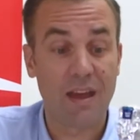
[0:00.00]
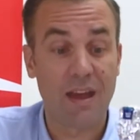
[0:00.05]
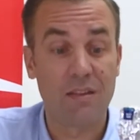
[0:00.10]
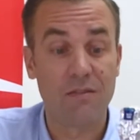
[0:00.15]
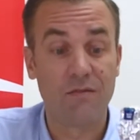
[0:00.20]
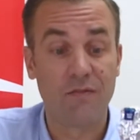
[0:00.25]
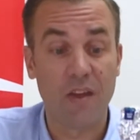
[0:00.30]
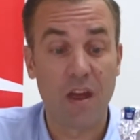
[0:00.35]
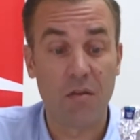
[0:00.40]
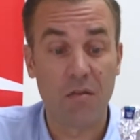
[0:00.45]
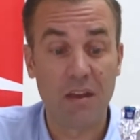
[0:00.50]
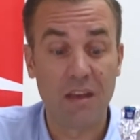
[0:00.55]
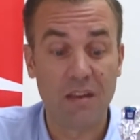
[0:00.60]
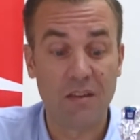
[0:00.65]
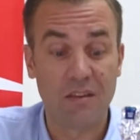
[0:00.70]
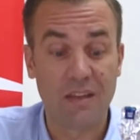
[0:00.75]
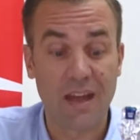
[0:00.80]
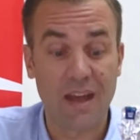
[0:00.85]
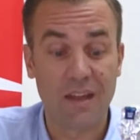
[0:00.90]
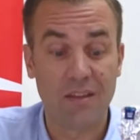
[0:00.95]
and very
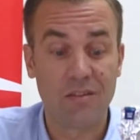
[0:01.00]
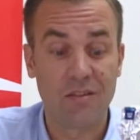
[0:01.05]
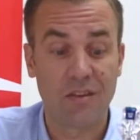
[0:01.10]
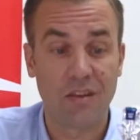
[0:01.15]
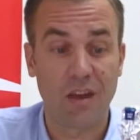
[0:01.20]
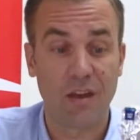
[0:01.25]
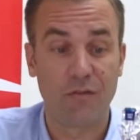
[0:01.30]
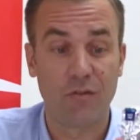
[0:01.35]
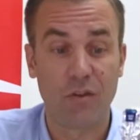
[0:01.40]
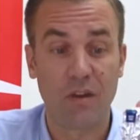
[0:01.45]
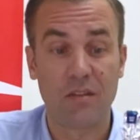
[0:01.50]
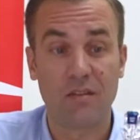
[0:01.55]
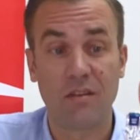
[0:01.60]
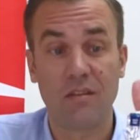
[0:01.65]
intense for it.